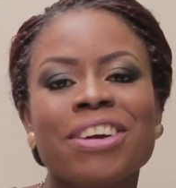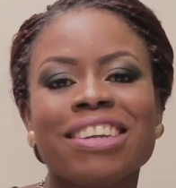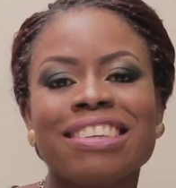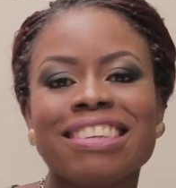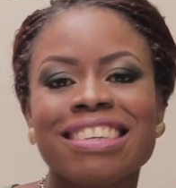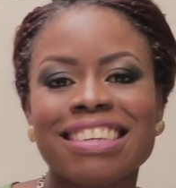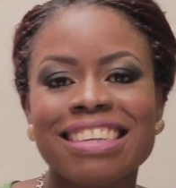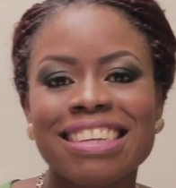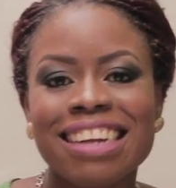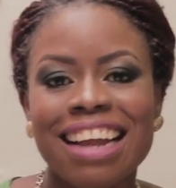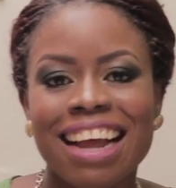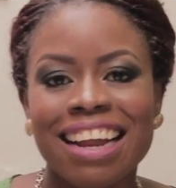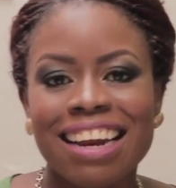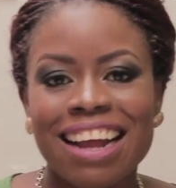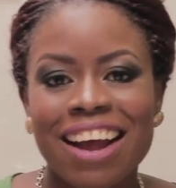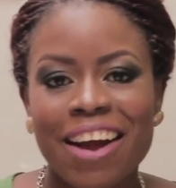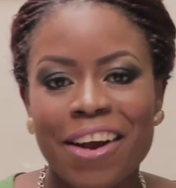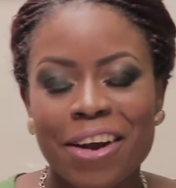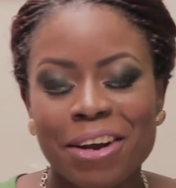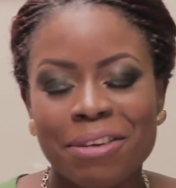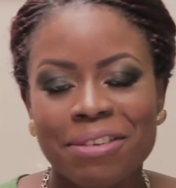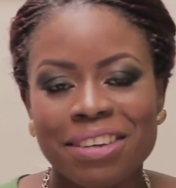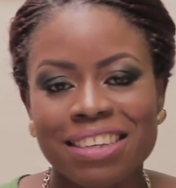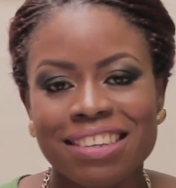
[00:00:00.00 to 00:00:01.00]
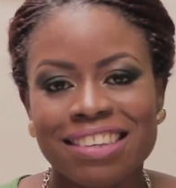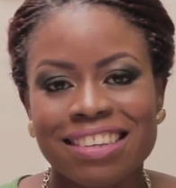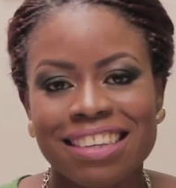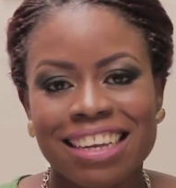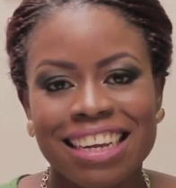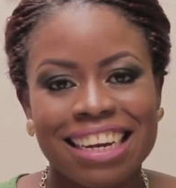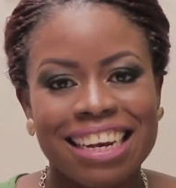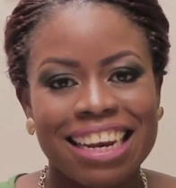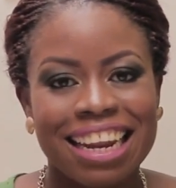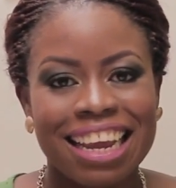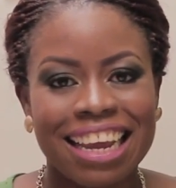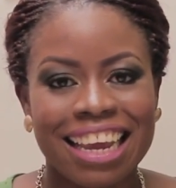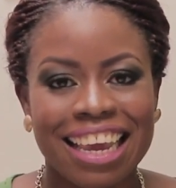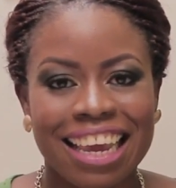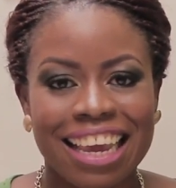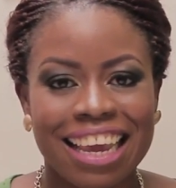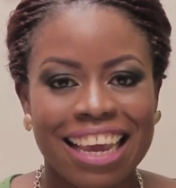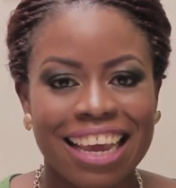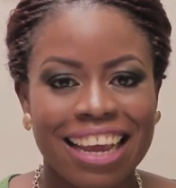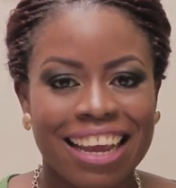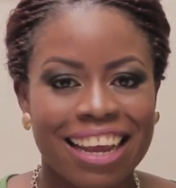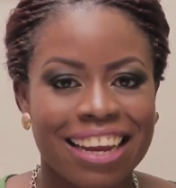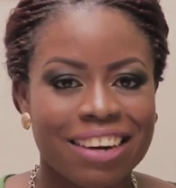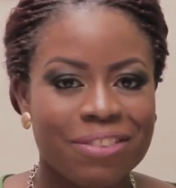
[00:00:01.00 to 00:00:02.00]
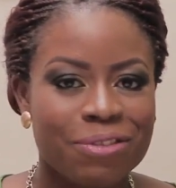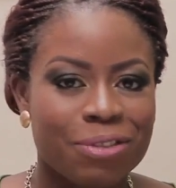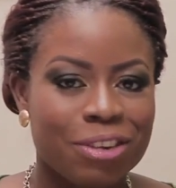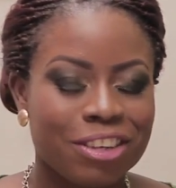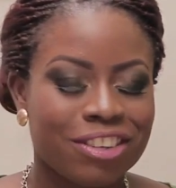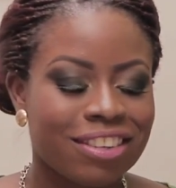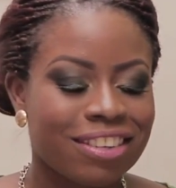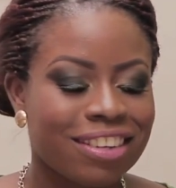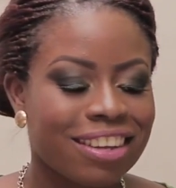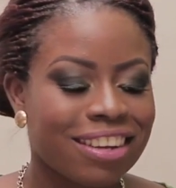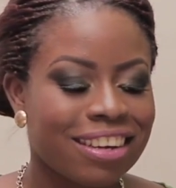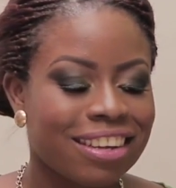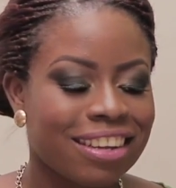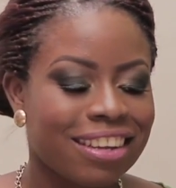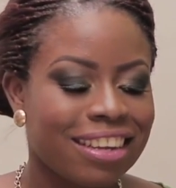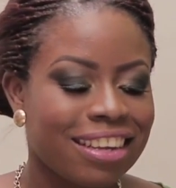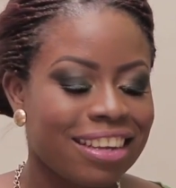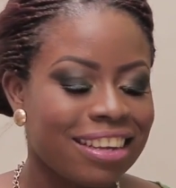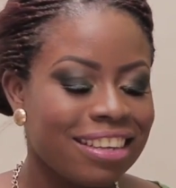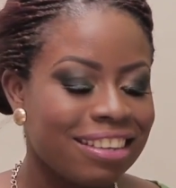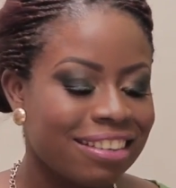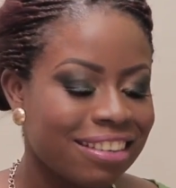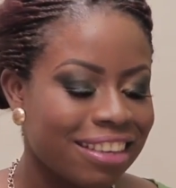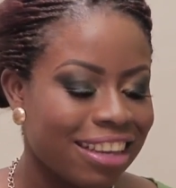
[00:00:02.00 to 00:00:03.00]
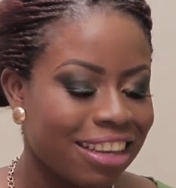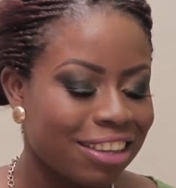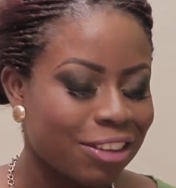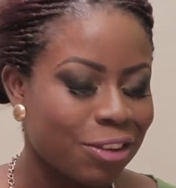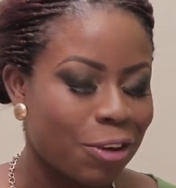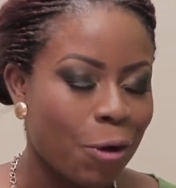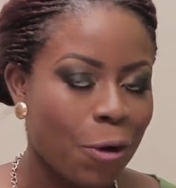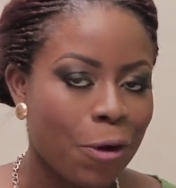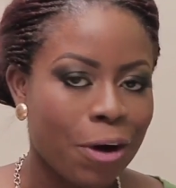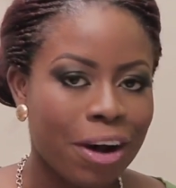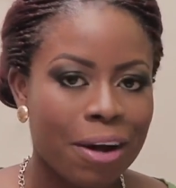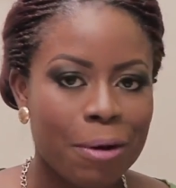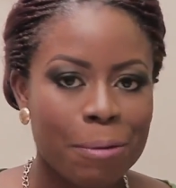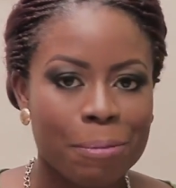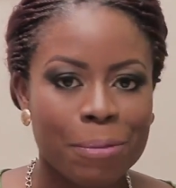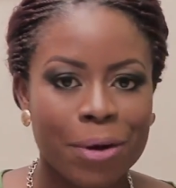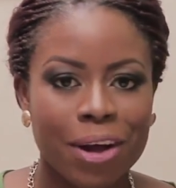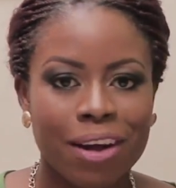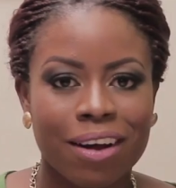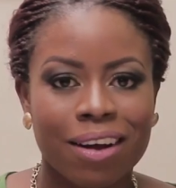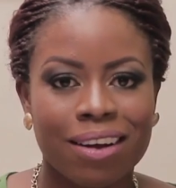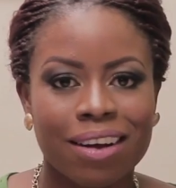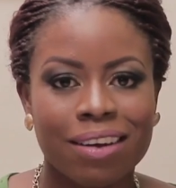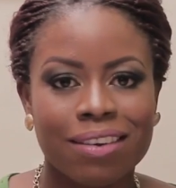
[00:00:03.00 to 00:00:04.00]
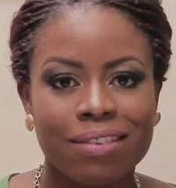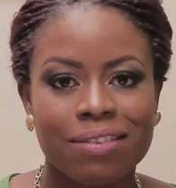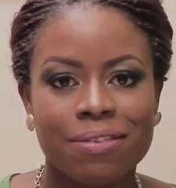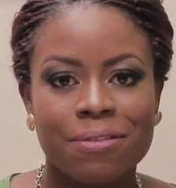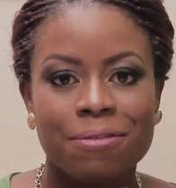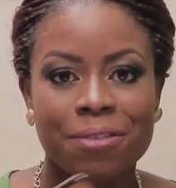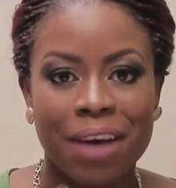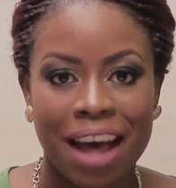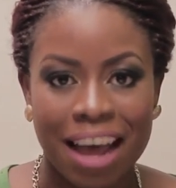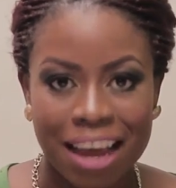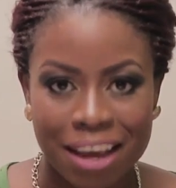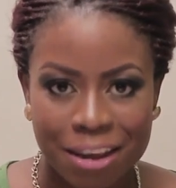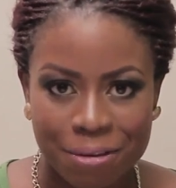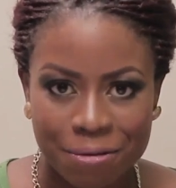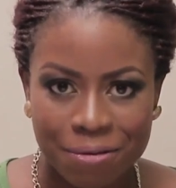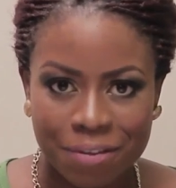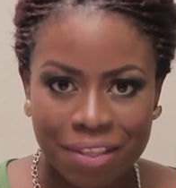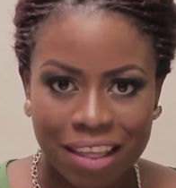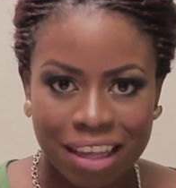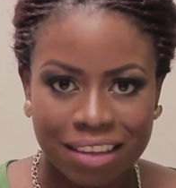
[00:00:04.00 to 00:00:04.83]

we're sitting at Aramis in Lekki and we're just gonna eat and talk about Five.